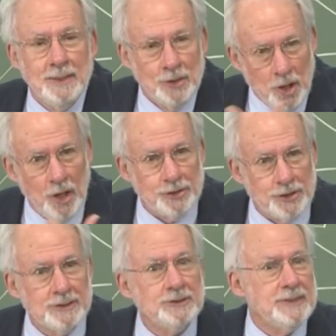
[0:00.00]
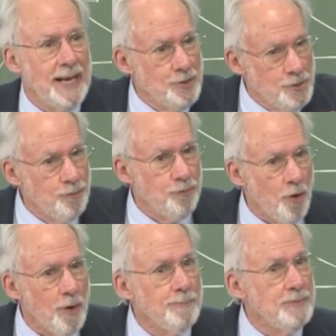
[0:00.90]
cultures tend to
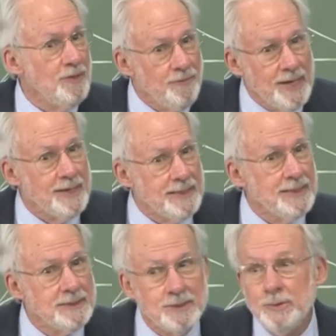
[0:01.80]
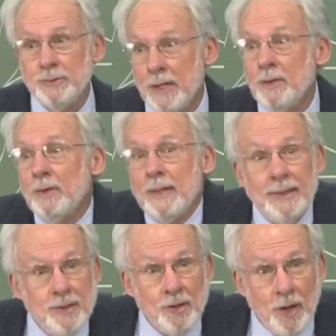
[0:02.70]
form divinities who, that look like
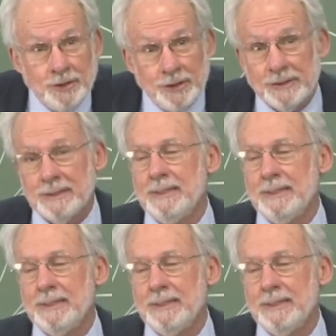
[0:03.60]
their cultures